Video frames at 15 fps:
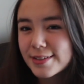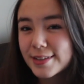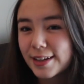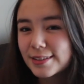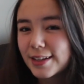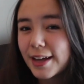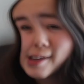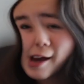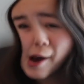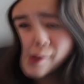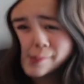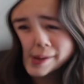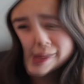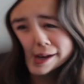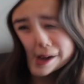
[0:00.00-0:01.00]
It's kind of like,
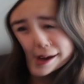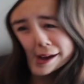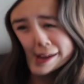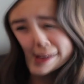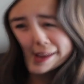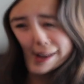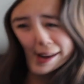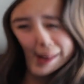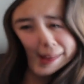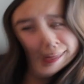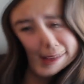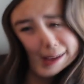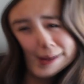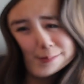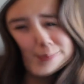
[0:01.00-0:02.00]
oh my god,
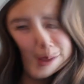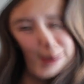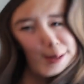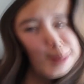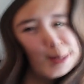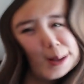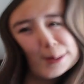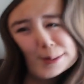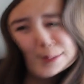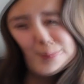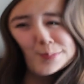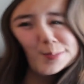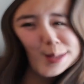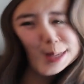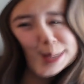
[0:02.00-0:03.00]
I'm not a
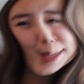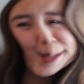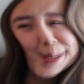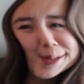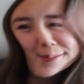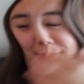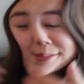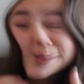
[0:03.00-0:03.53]
total me, you